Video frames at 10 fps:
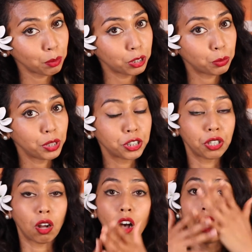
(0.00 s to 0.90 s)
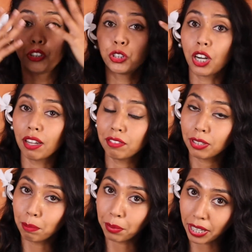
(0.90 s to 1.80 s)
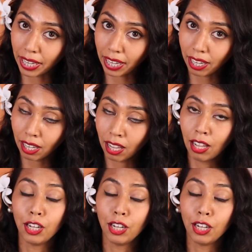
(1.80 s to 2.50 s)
which we should all strive to be,